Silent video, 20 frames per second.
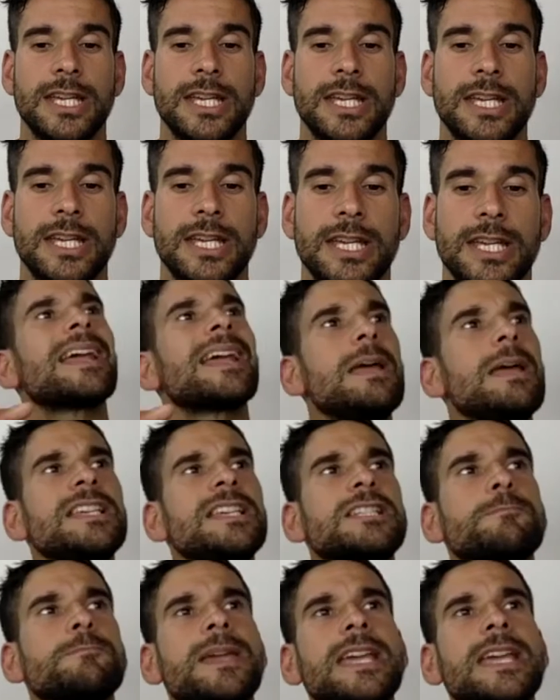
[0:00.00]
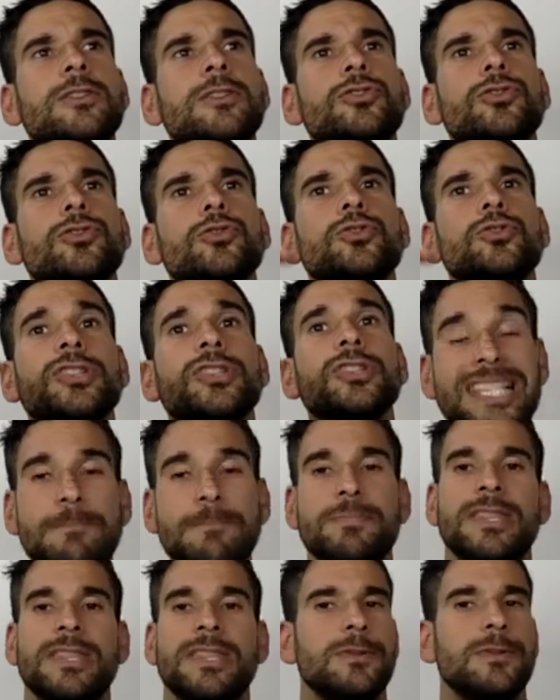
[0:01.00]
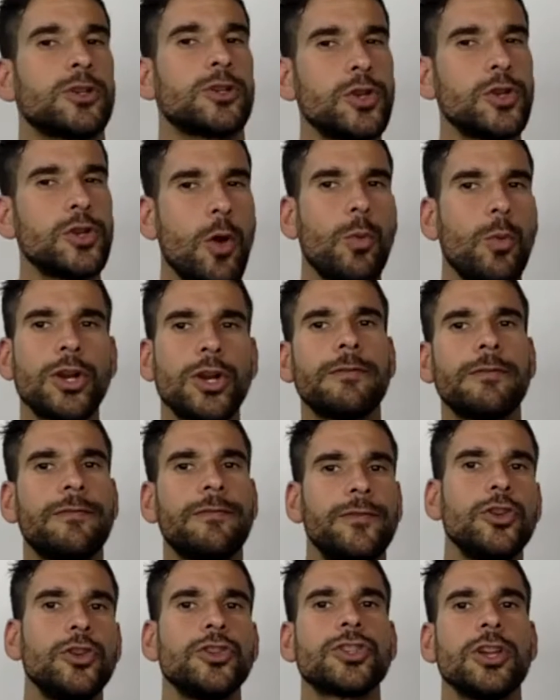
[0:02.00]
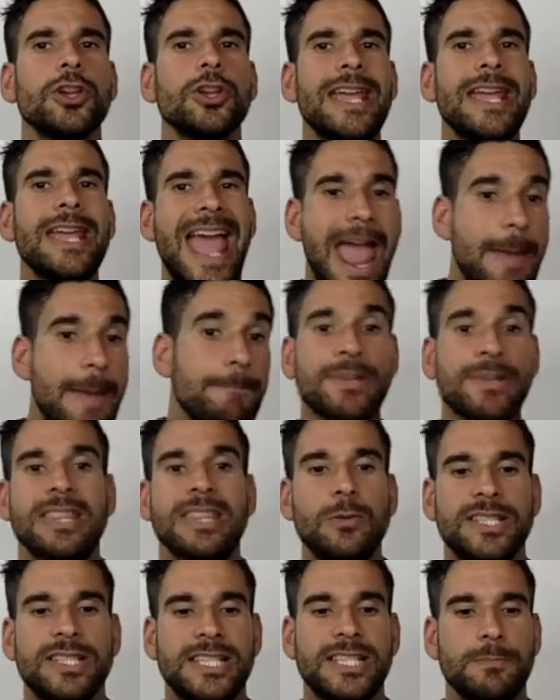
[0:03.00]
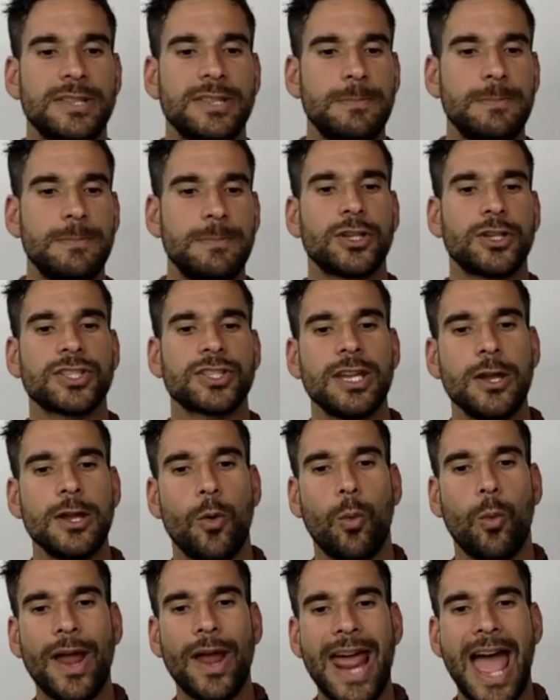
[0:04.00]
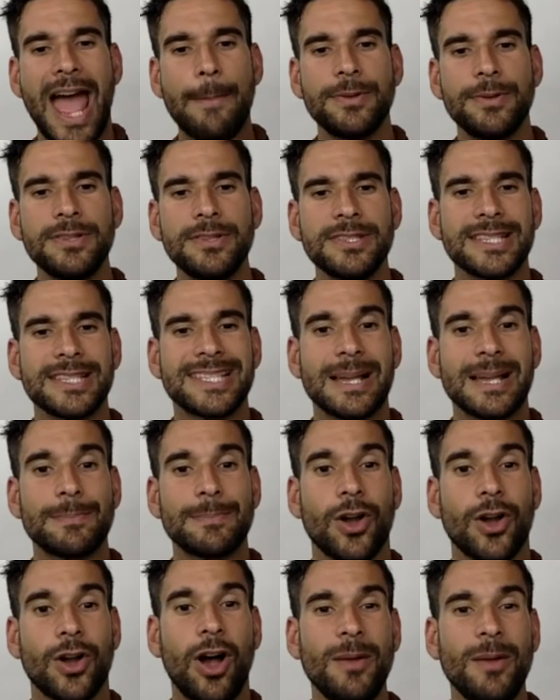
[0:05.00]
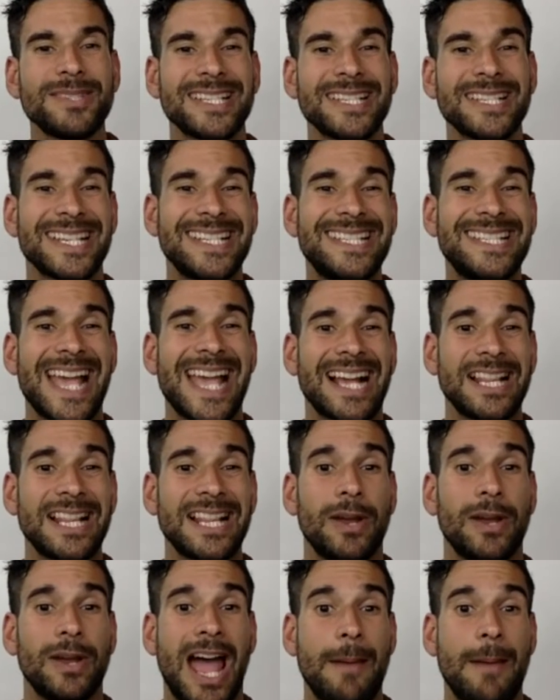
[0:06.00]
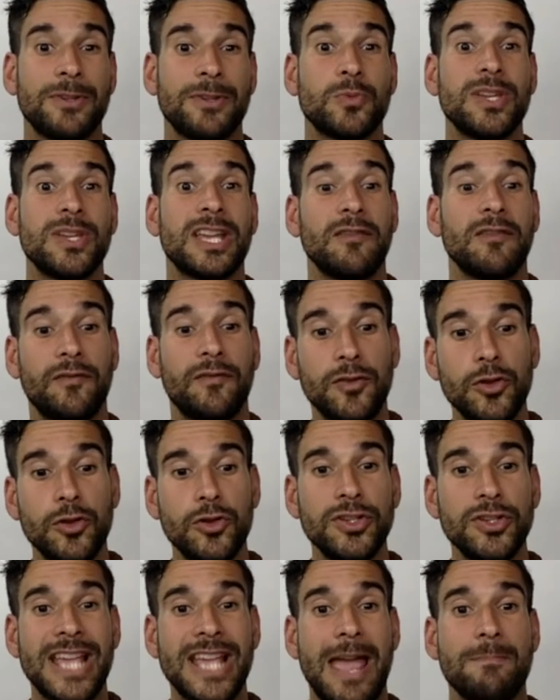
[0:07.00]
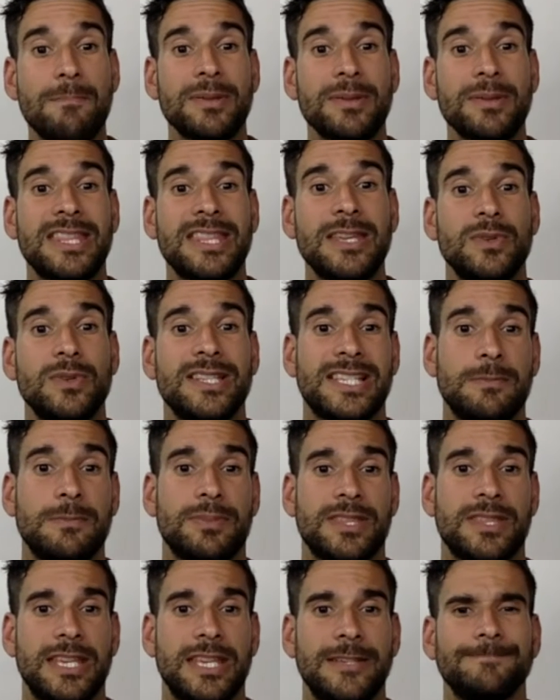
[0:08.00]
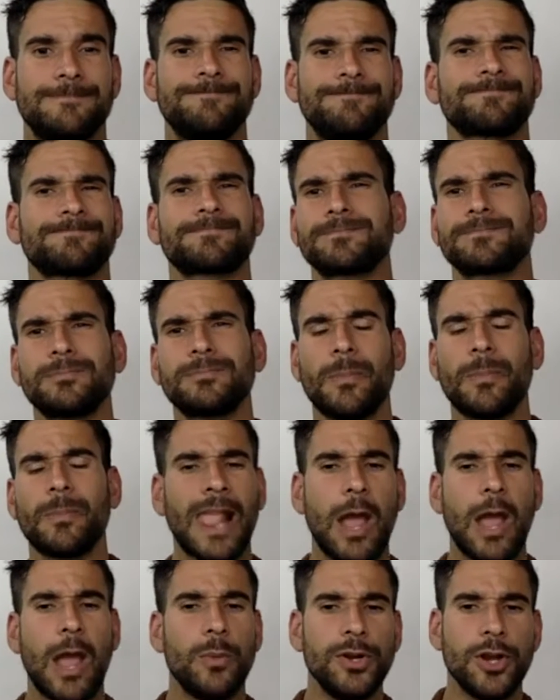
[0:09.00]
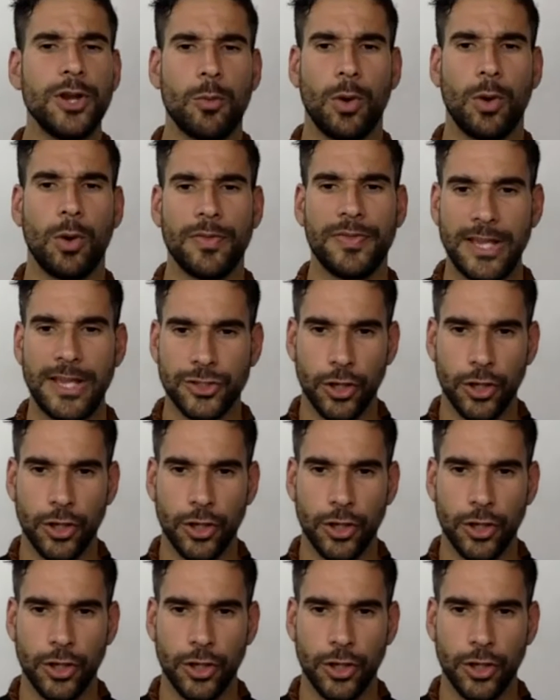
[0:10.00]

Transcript: Let me speak to sympathy, because we don't want to confuse empathy with sympathy, because what happens sometimes, that's exactly what happens. We confuse empathy with sympathy, and we don't want that.